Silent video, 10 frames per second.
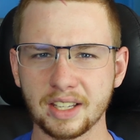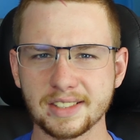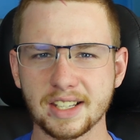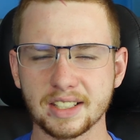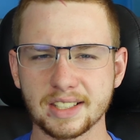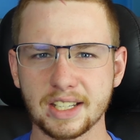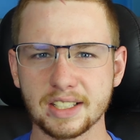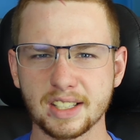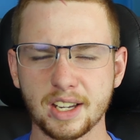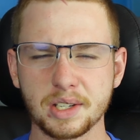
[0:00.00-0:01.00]
NZXT
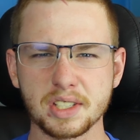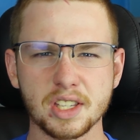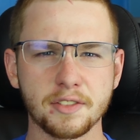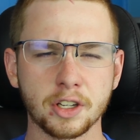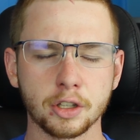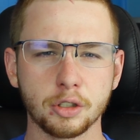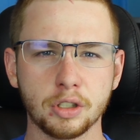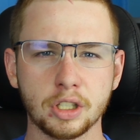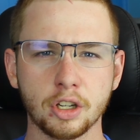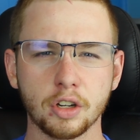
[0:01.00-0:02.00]
has done is they've
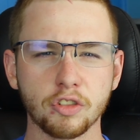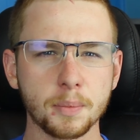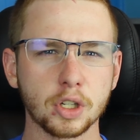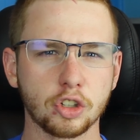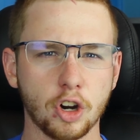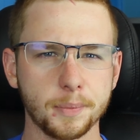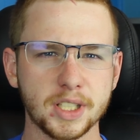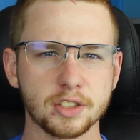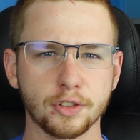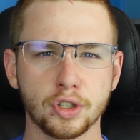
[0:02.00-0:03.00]
included rubber
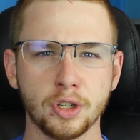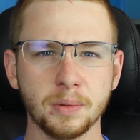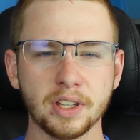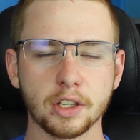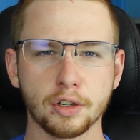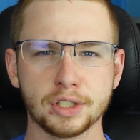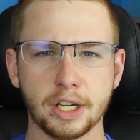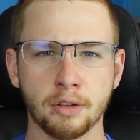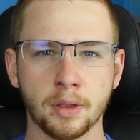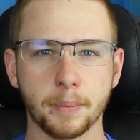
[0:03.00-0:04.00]
grommets for tubing that goes
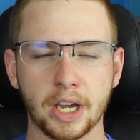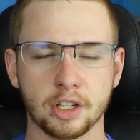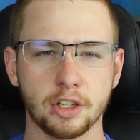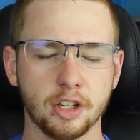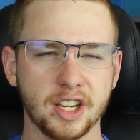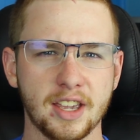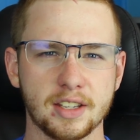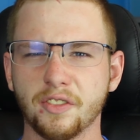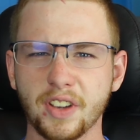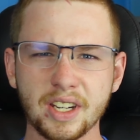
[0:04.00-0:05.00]
out the back of your case.
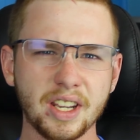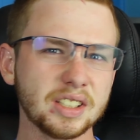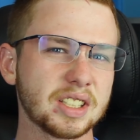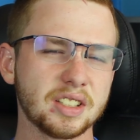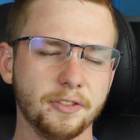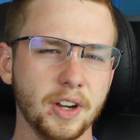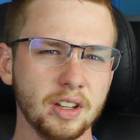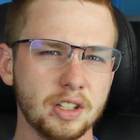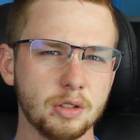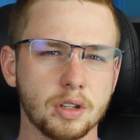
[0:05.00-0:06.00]
Vantex is a
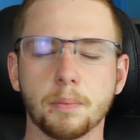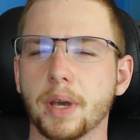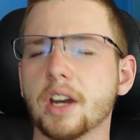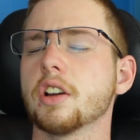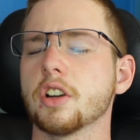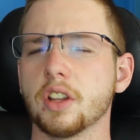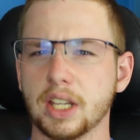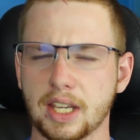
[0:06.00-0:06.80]
fairly new competitor in